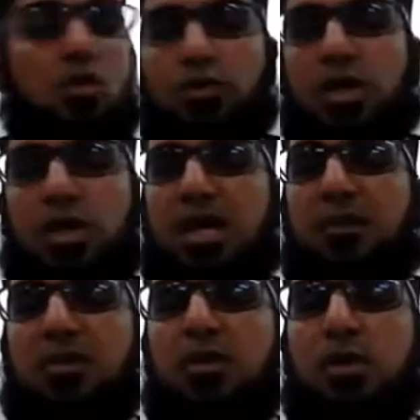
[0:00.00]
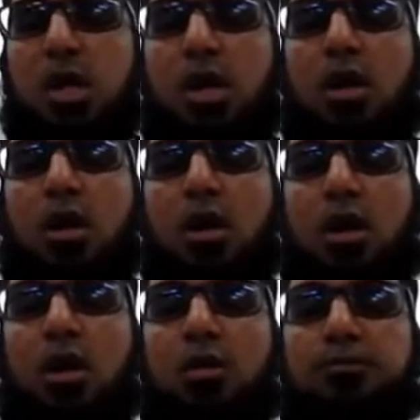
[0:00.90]
For example,
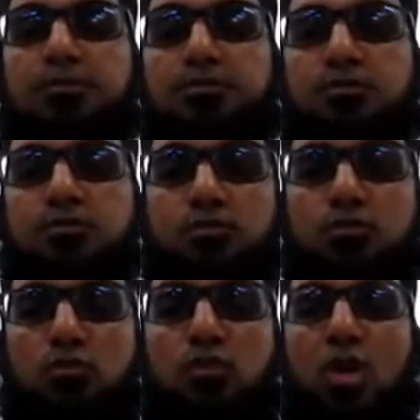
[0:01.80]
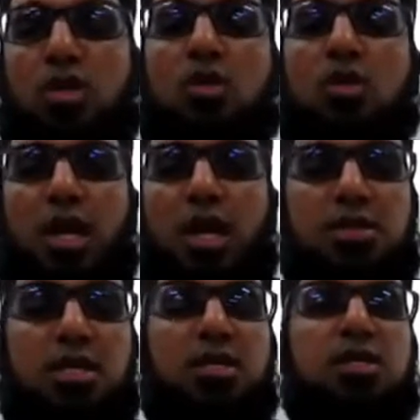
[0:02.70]
uh, the Quran
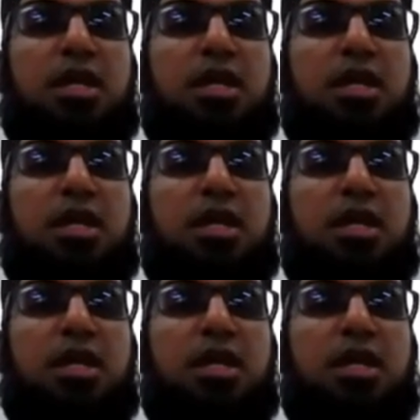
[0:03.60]
says